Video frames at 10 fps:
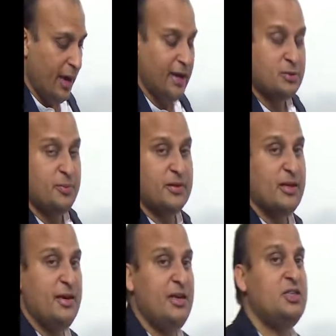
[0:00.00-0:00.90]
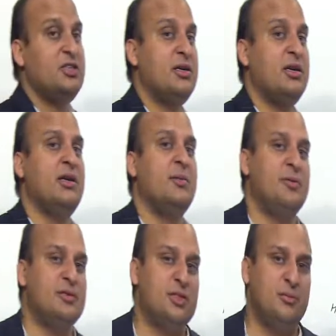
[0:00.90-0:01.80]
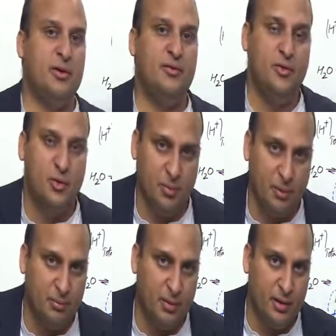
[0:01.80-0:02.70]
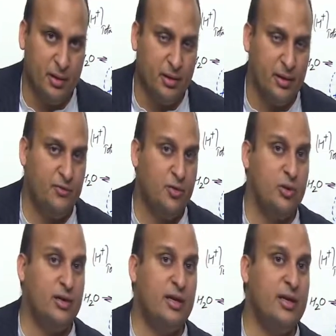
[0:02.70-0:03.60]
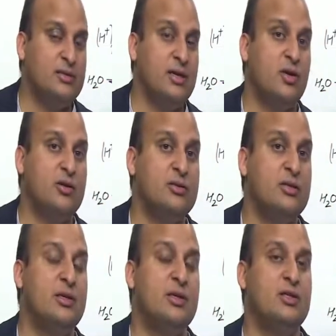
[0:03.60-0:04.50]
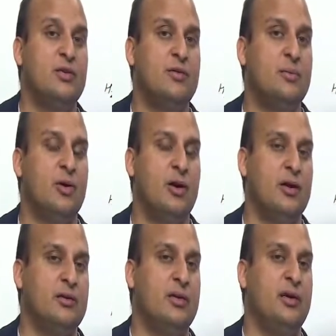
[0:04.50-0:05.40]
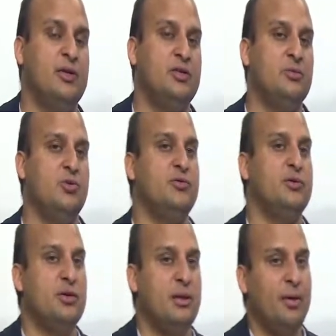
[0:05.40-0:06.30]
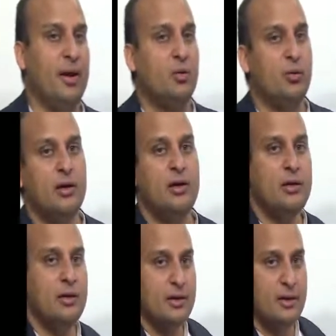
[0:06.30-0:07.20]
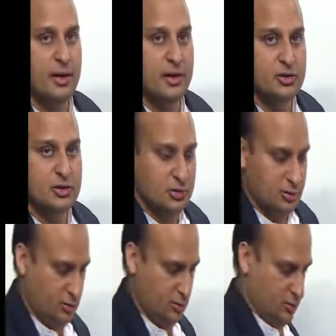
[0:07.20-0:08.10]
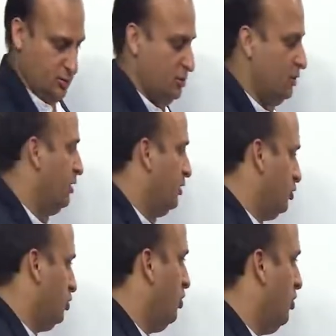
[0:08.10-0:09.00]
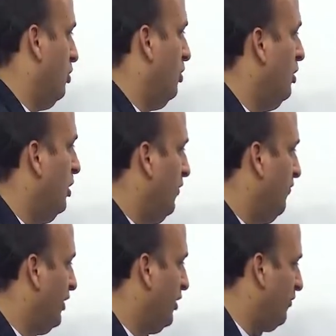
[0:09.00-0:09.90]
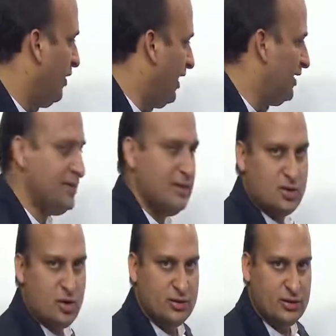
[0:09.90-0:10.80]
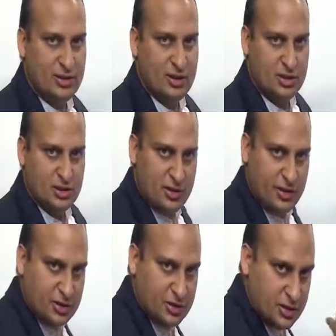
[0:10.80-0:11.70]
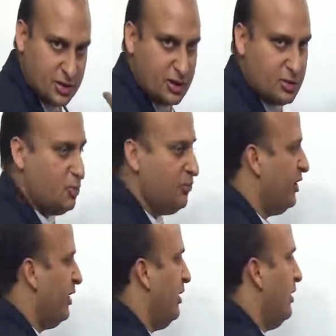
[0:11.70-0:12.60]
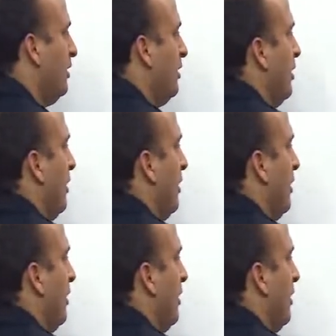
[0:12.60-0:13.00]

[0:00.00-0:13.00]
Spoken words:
as per the Lee-Chatelier principle, if you remember, if you increase the concentration of the product, the reaction moves in the backward direction. So when you have added this concentration, the reaction starts moving in